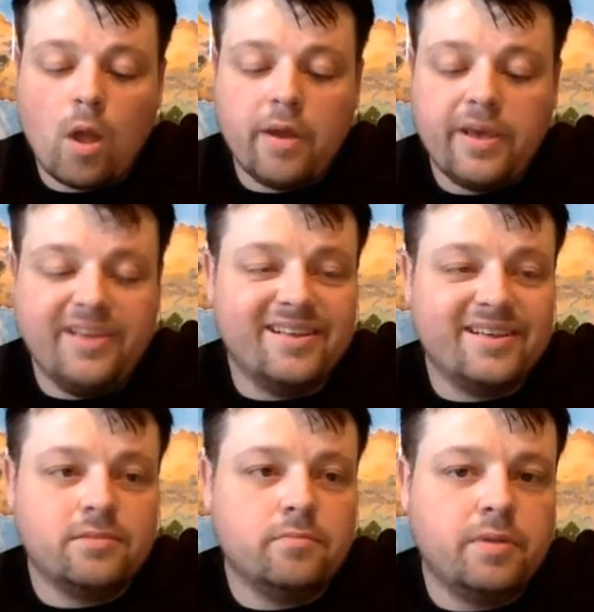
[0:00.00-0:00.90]

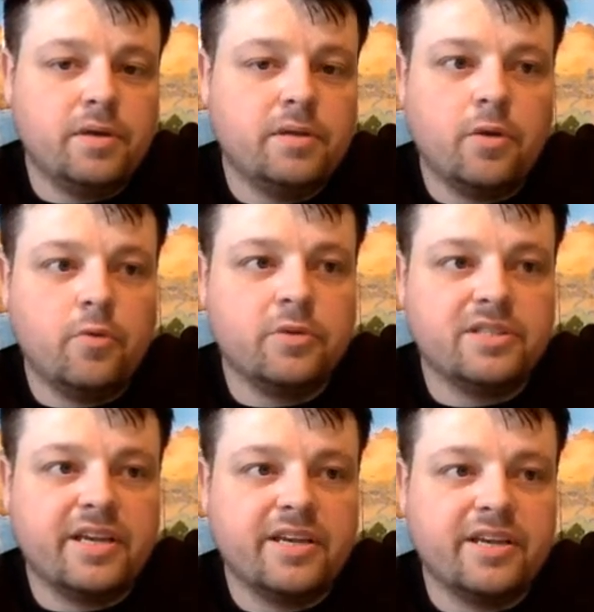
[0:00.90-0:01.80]
Healing, but no one's
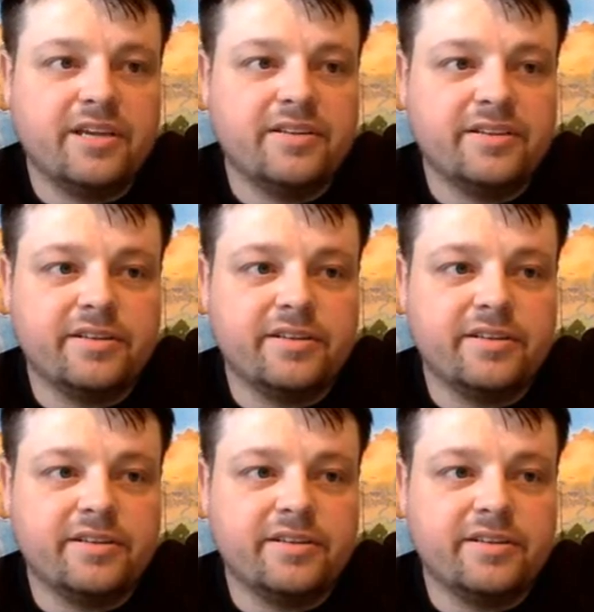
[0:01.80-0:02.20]
taking healing.